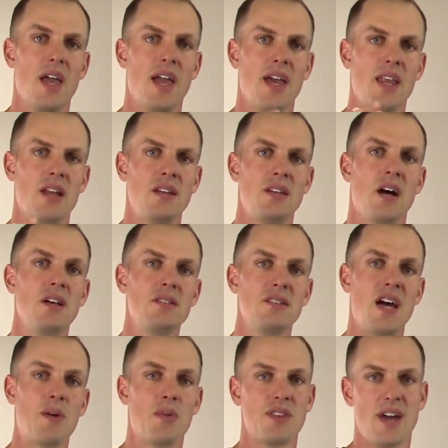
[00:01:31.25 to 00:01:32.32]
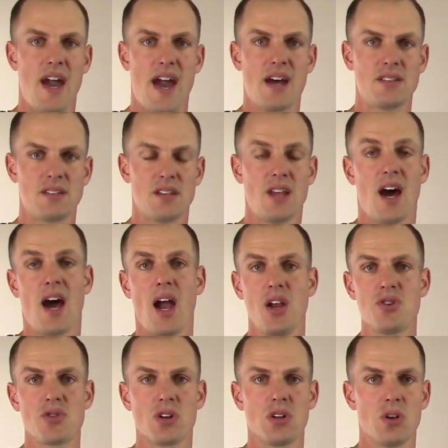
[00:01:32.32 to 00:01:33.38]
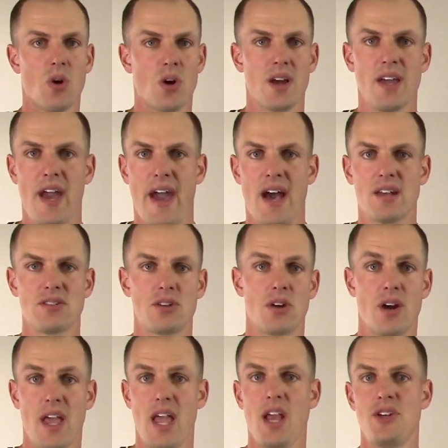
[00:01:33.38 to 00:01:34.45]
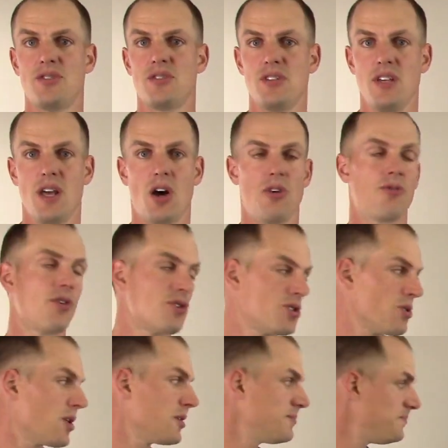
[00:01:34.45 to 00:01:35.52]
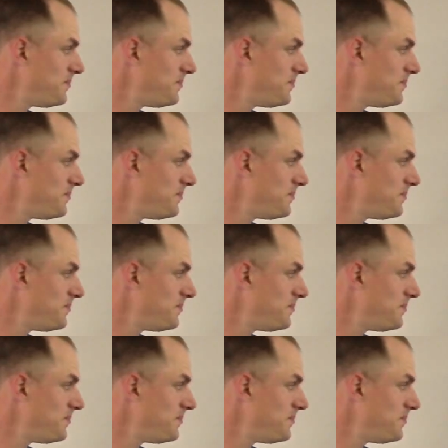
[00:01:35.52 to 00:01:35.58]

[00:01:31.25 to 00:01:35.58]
and it does that with acid, hydrochloric acid, or HCl for short.